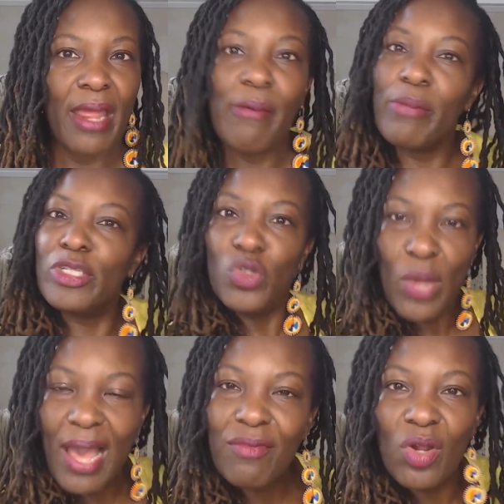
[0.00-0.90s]
But you
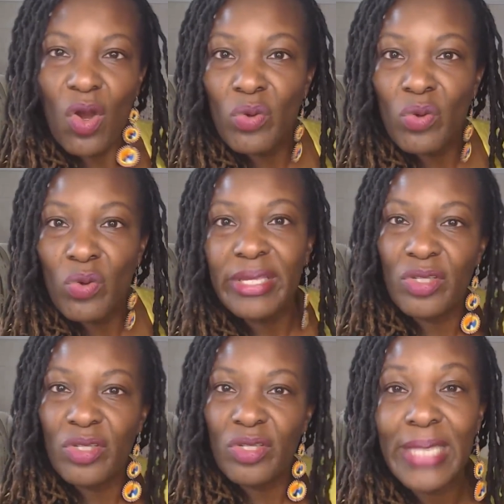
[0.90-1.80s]
have your own gifts and
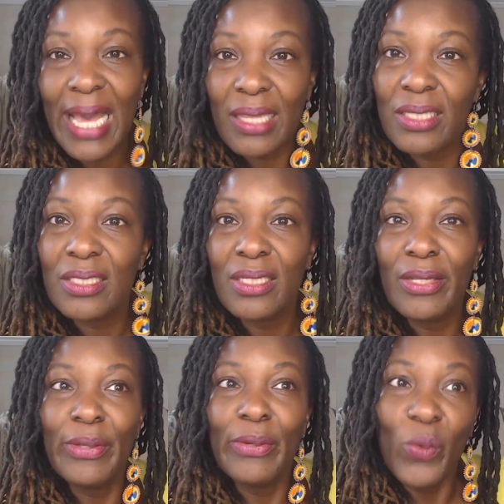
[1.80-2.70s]
your own talents,
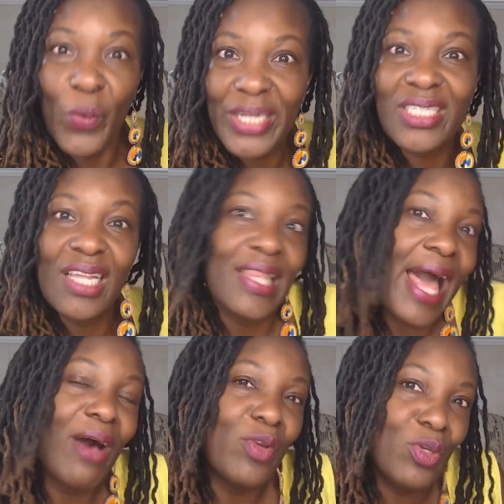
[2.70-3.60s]
which
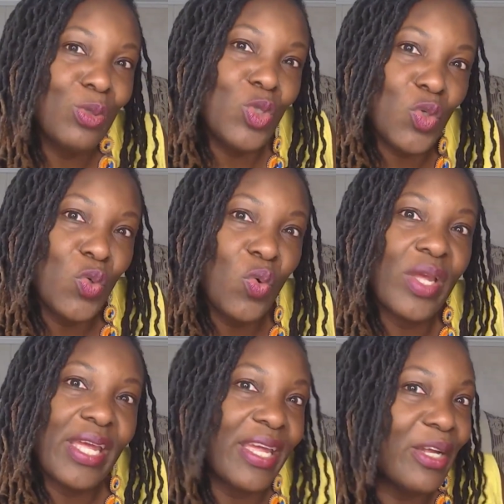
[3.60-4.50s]
allow you to
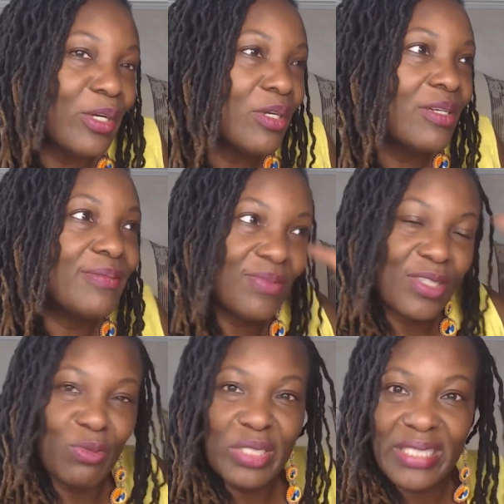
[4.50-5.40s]
hear,
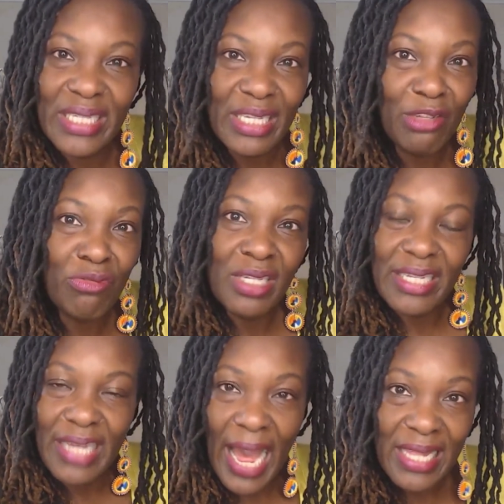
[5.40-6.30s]
receive
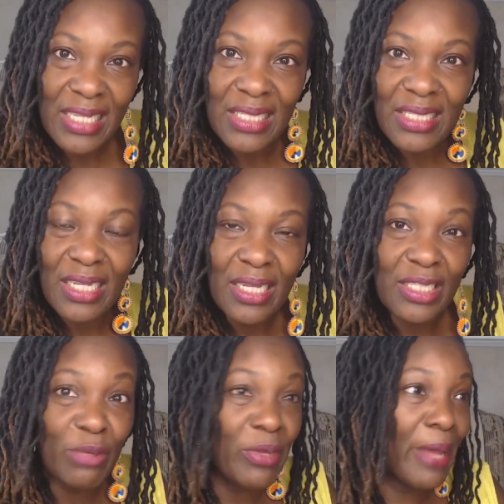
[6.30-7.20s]
guidance,
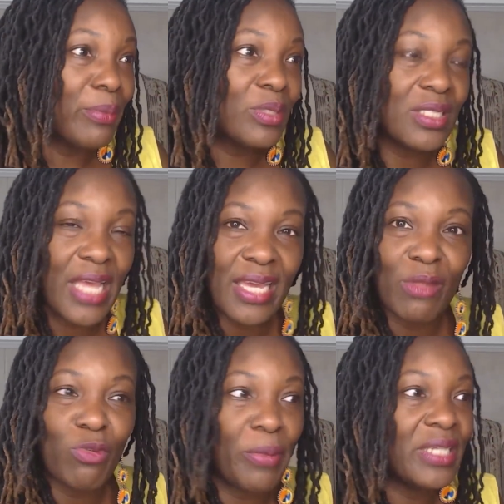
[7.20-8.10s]
to be able to take
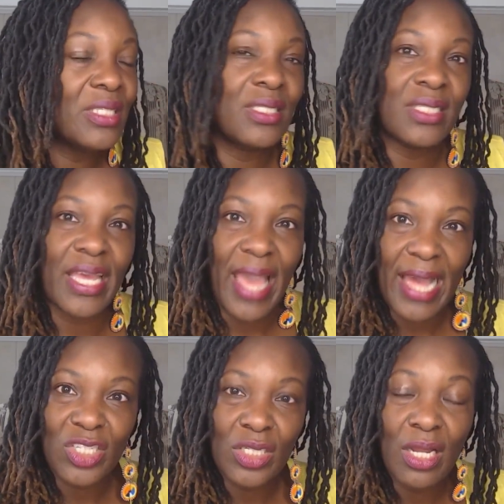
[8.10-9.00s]
information, to take
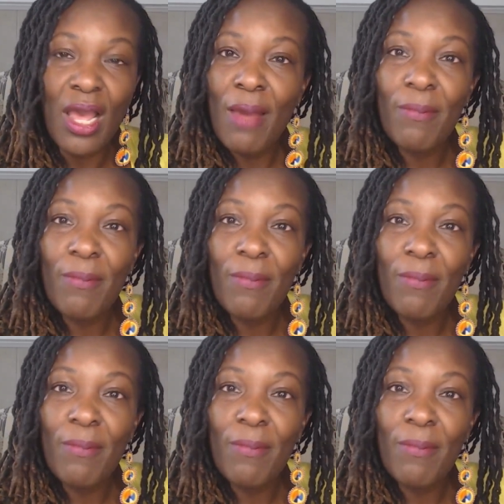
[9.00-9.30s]
action.